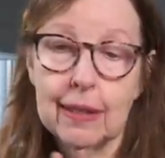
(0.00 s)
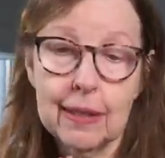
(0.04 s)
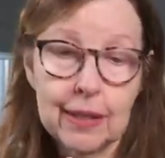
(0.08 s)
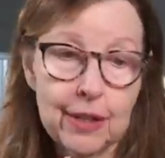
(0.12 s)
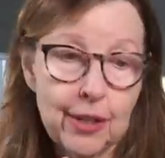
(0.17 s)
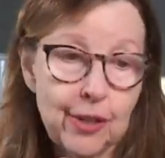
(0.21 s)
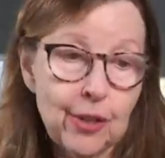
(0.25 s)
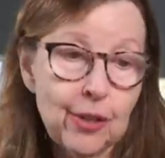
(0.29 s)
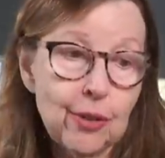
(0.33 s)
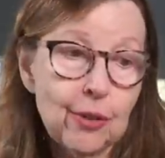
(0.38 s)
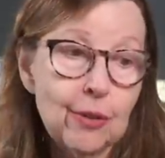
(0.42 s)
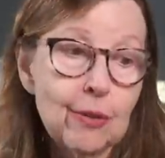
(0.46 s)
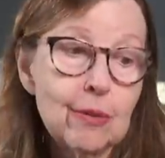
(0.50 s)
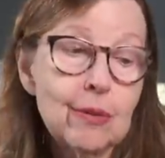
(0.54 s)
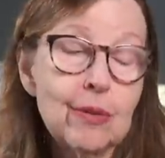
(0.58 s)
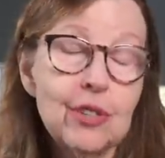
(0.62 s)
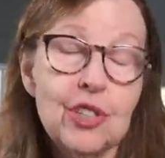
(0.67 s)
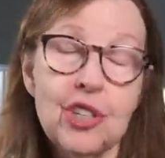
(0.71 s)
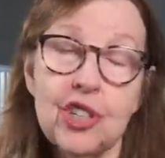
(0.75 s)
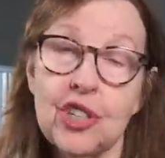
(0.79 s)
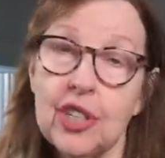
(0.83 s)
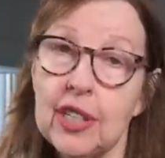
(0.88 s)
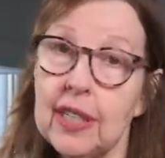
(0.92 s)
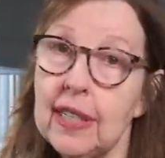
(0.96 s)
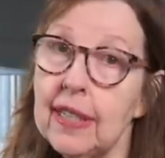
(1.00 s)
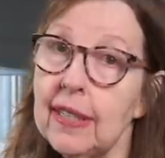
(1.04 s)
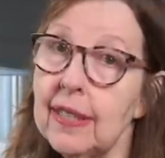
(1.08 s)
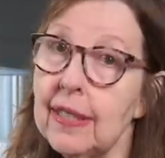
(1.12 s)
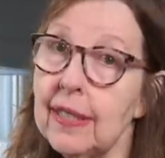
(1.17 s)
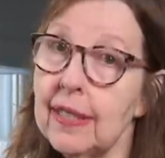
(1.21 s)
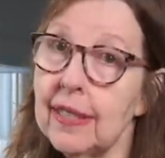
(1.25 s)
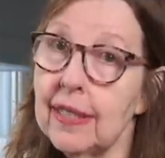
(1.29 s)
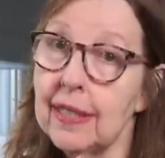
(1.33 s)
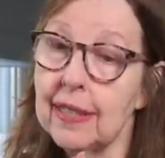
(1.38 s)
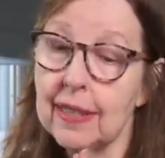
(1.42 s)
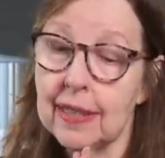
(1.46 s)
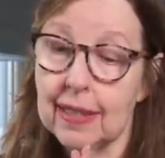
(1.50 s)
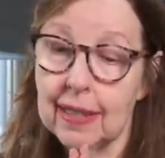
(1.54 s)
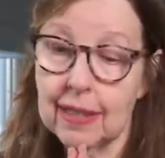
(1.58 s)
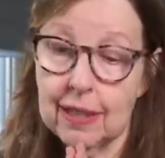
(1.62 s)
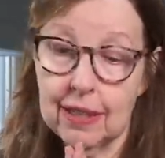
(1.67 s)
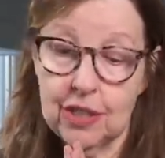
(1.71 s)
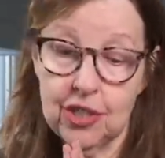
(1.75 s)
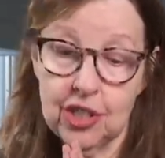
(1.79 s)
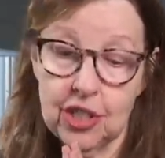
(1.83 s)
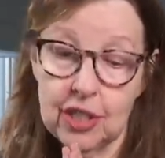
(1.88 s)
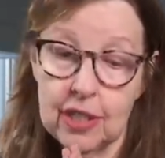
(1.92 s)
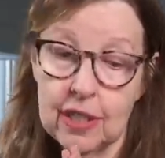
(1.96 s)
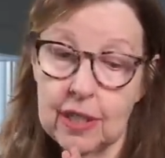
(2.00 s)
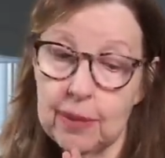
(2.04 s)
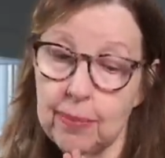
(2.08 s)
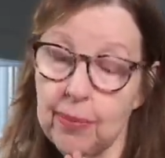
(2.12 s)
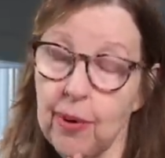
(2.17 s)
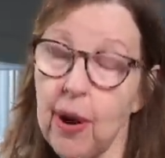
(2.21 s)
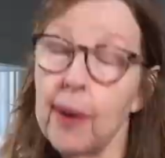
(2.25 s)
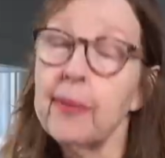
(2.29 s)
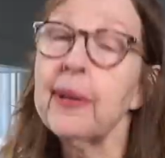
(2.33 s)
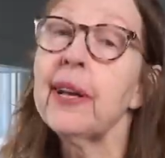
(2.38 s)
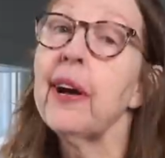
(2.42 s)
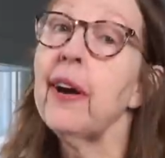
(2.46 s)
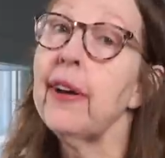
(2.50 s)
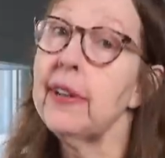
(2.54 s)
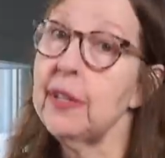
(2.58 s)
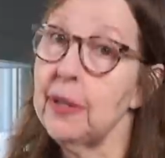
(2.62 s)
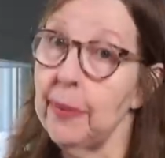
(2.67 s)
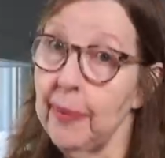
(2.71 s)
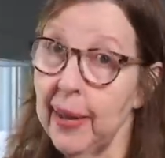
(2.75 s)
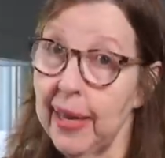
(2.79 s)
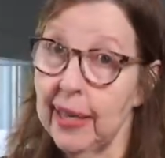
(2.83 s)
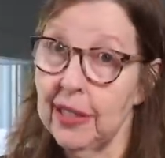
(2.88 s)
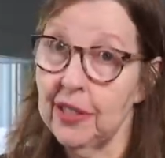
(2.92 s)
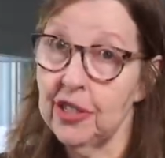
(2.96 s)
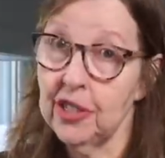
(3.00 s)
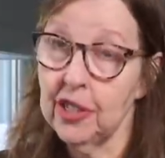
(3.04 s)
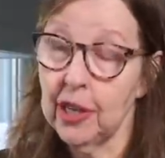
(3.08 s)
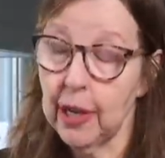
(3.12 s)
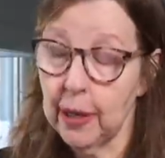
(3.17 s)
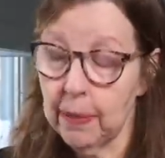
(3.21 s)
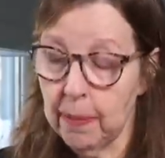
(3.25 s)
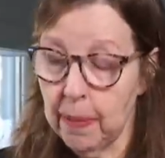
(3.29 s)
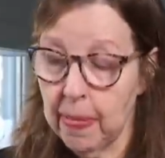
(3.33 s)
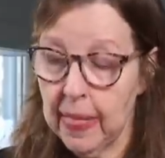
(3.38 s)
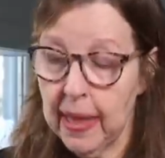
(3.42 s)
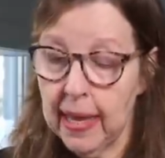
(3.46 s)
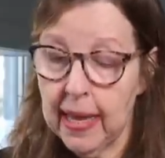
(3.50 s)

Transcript: you know she's she's probably got dementia